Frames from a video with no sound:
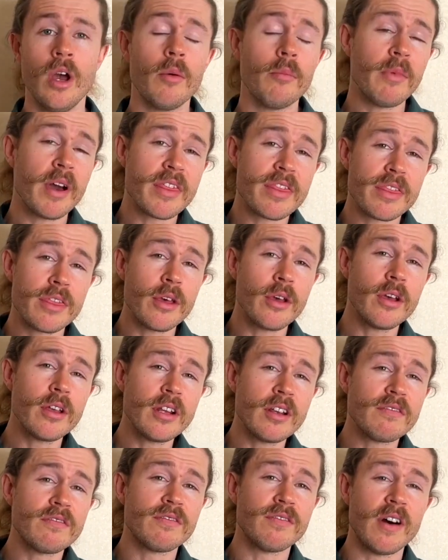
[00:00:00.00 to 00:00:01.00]
My third
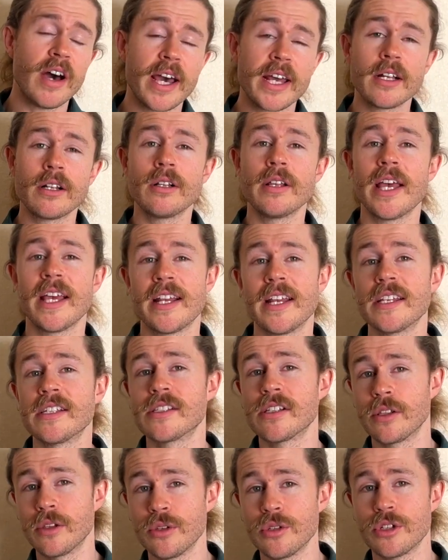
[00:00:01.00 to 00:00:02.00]
and final headache
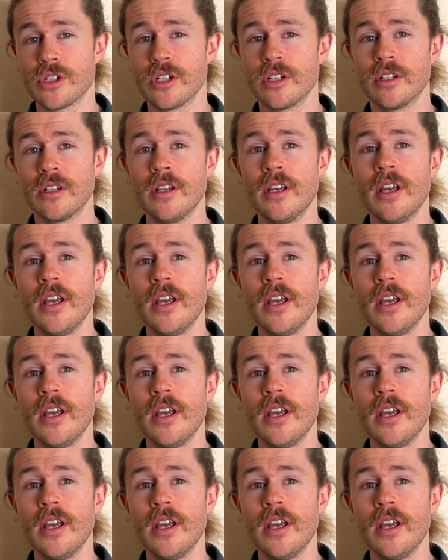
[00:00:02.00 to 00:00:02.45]
solution